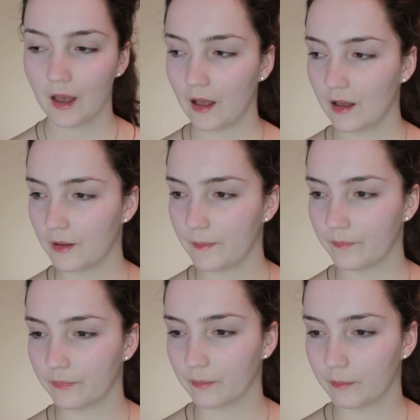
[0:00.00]

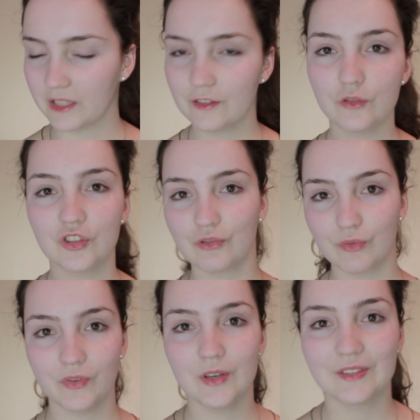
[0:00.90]
But it's not just
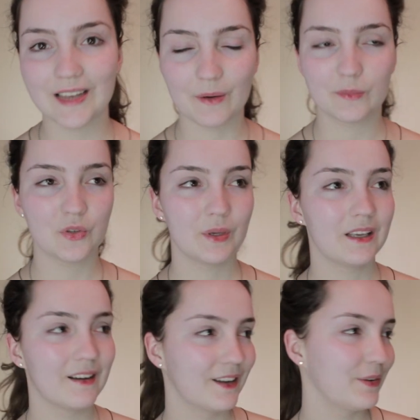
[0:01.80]
reviews now, I'm
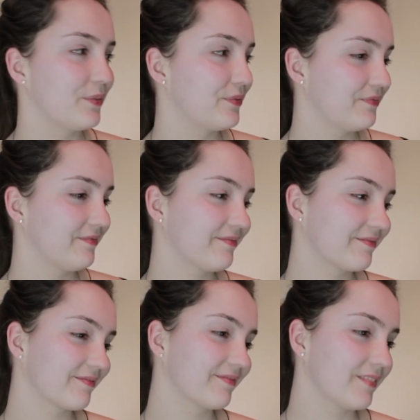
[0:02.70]
doing kind of,
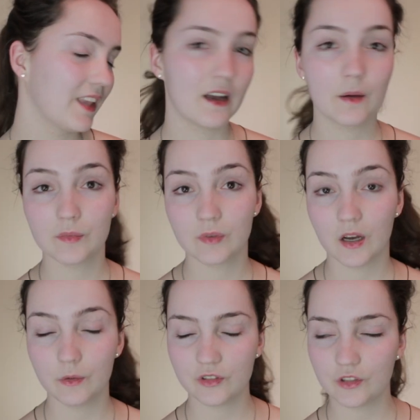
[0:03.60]
I
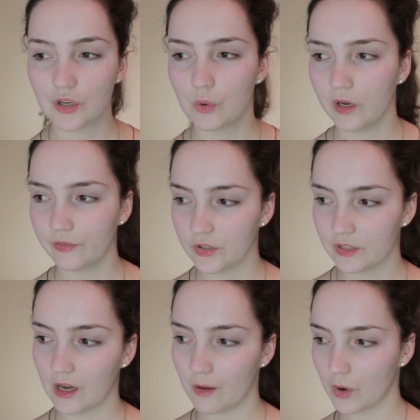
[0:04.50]
also do quite a few
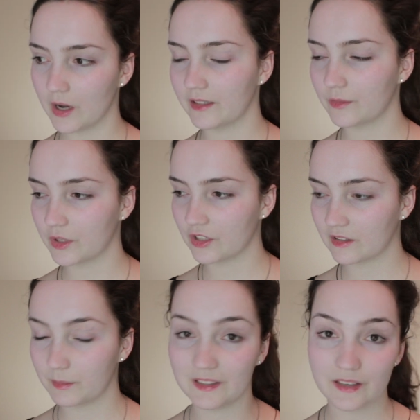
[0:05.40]
DIYs which
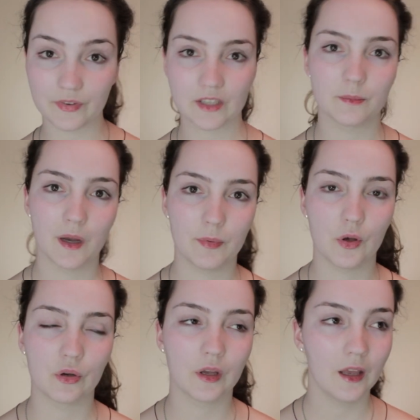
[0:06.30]
is specific to my
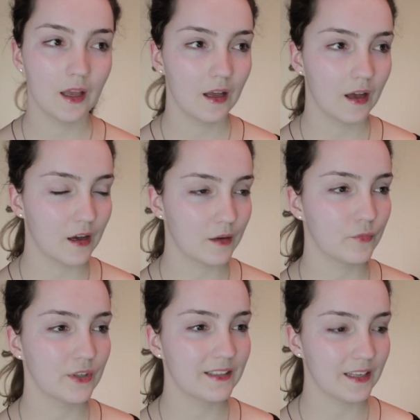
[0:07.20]
blog.
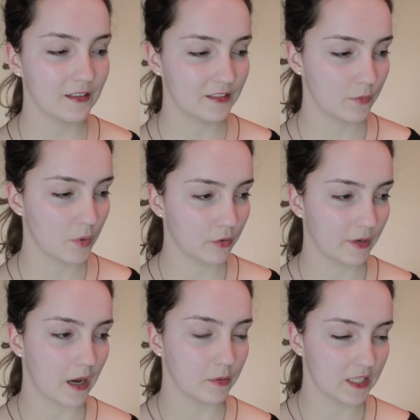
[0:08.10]
Recently I did one on
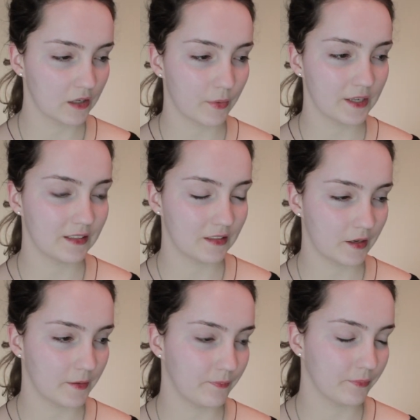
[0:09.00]
how I decorated
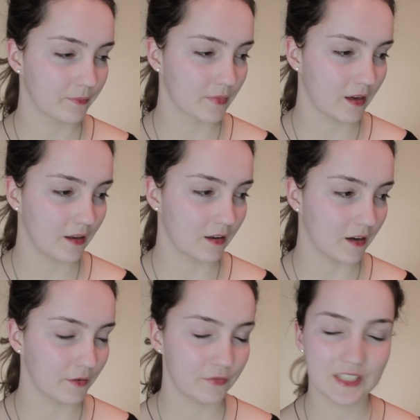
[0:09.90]
a
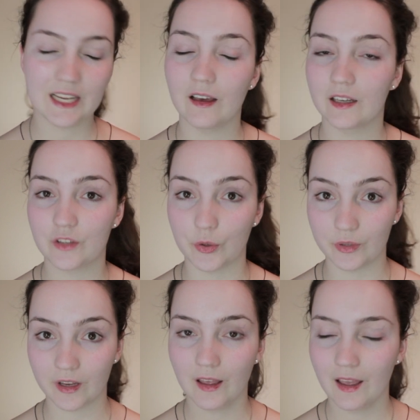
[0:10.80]
kind of tea lights
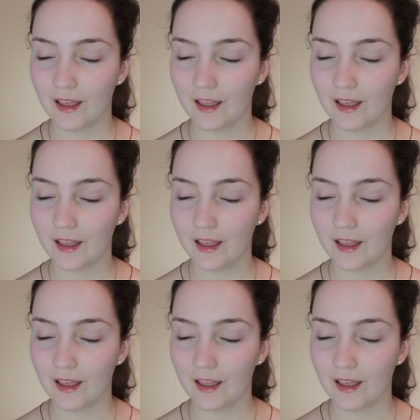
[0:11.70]
holder.